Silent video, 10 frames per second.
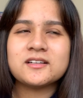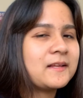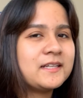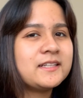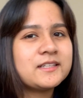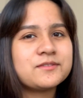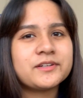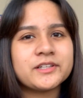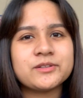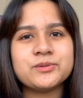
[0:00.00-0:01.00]
I think it's
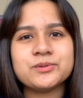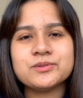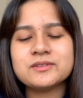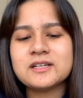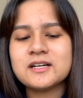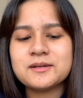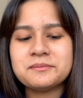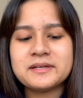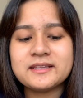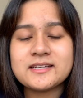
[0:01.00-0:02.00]
very cool.
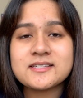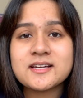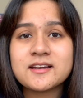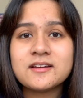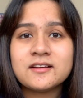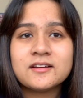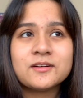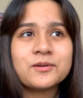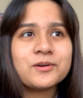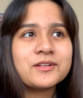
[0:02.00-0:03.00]
Um, and they said,
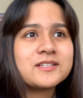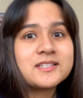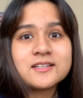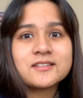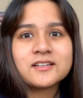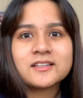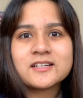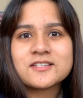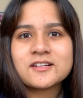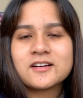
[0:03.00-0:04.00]
or this TikTok that
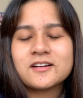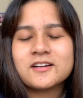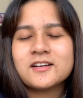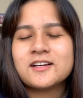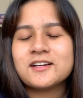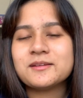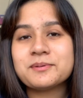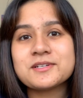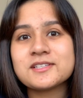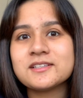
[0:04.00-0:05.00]
I saw, the
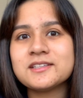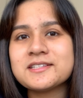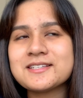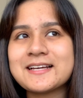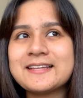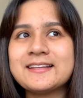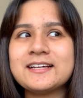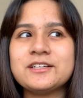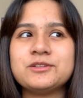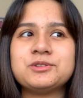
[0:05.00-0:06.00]
person said
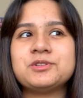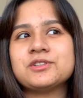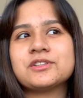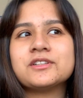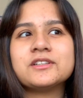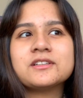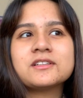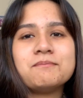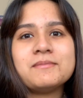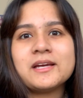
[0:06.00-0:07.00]
that you should
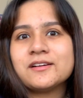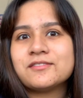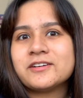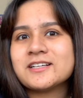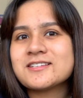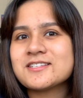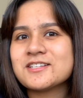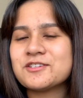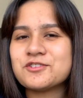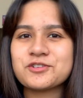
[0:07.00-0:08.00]
manifest
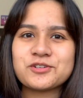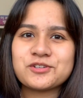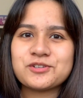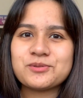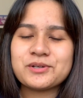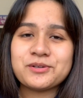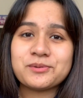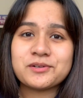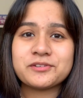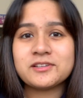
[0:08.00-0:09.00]
and journal what you
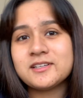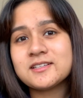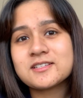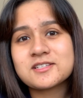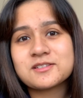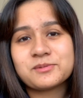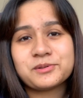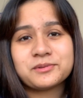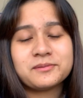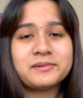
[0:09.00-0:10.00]
want to release, what you
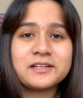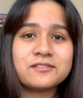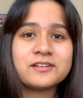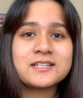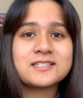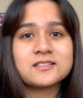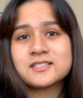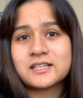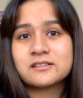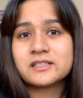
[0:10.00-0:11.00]
want to manifest,
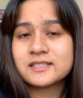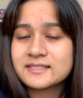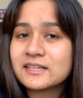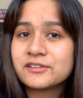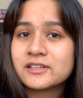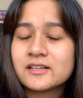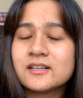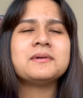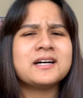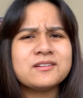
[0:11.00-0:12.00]
etc., etc.
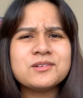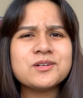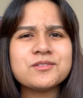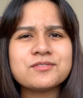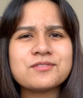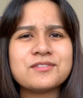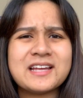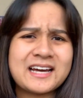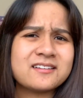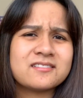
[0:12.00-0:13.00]
I don't know if
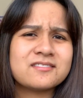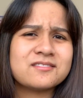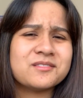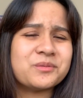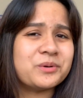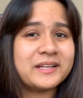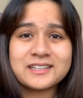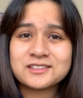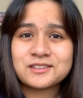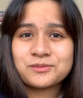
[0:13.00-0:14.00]
that will
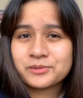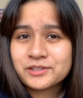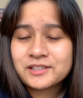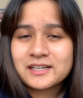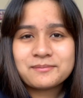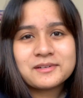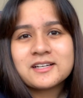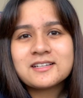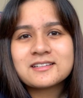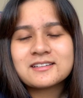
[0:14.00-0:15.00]
actually work. I'm
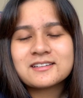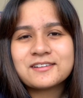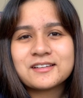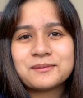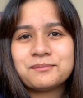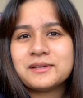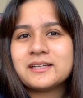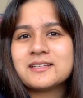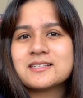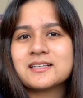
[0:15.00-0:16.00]
not the
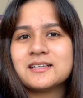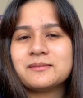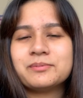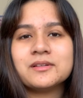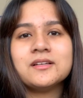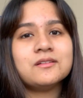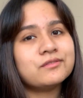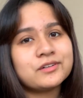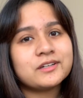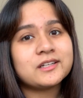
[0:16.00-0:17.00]
biggest like
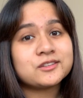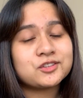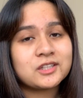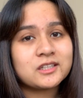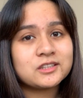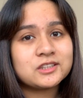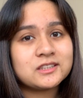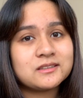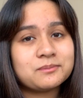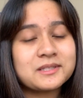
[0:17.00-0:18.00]
believer in
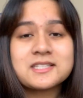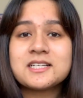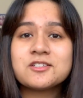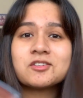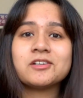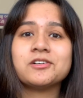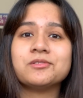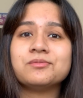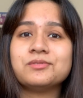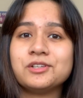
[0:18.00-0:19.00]
astrology, but to each their
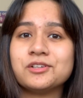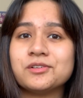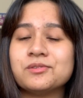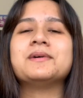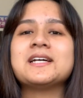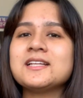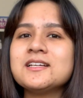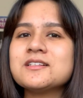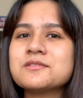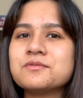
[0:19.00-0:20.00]
own, you know. But I
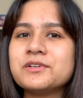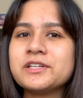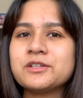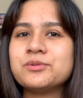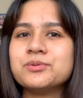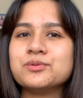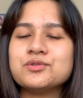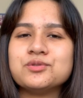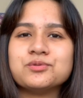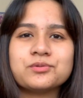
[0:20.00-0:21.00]
think it's very cool
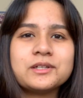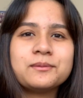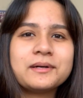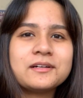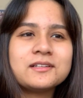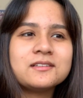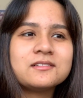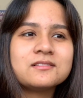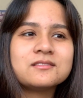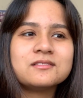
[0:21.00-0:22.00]
to read about it
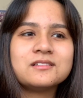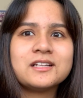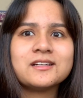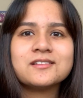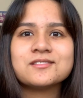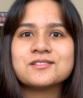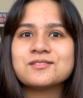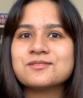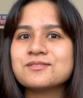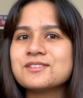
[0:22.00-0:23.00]
and
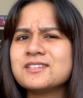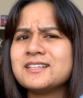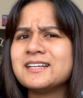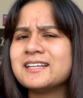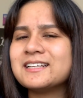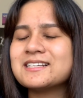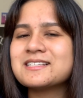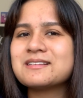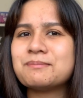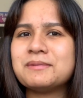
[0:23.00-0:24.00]
see, I
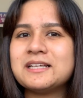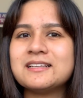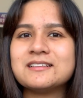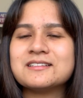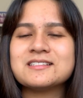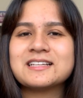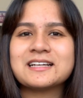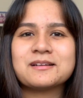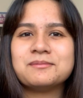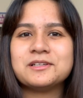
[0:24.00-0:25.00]
guess, meanings
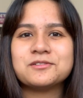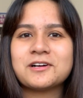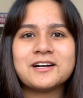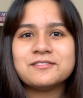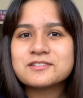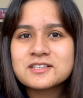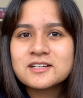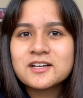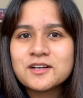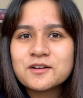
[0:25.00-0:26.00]
that can be derived
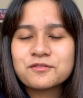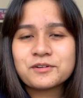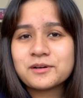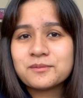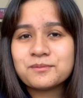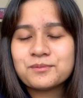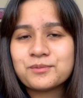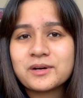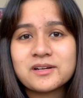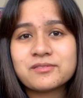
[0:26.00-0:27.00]
from
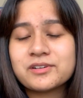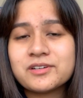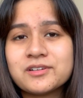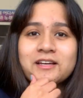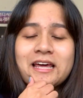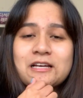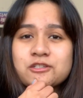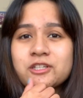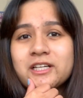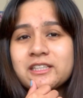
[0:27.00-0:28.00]
whatever
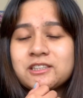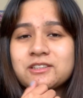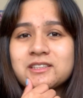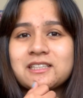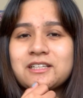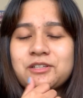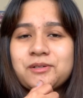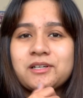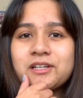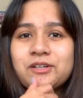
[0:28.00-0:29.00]
astrological sign you
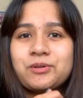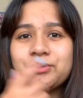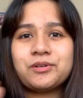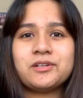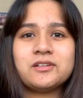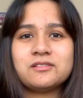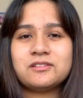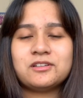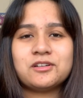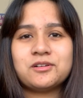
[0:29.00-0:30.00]
are or,
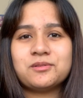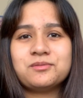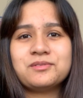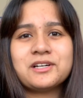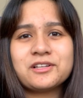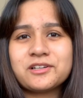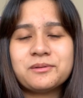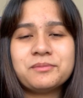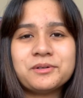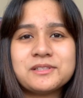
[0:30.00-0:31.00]
you know, other
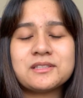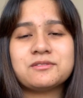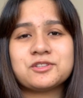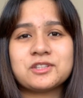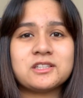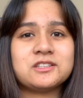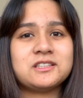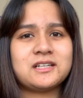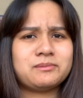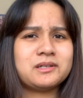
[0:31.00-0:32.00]
components of
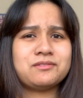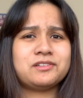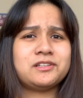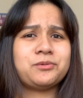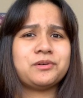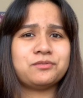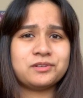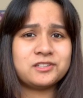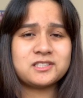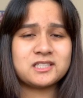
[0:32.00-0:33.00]
astrology. I'm not very well
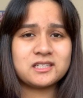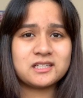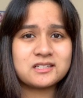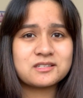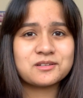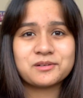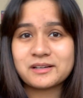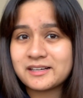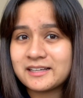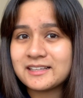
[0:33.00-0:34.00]
versed in it, so
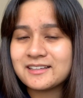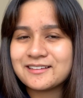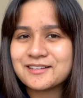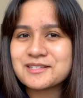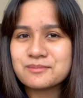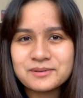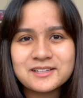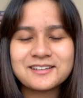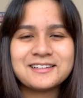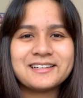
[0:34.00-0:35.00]
I cannot
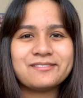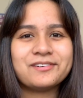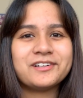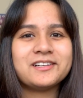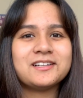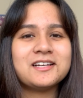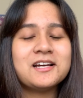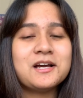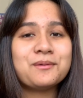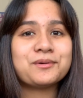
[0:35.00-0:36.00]
speak on it very
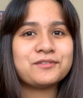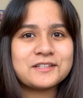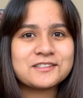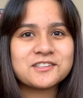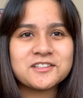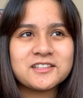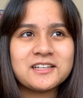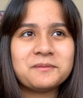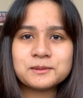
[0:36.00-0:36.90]
professionally.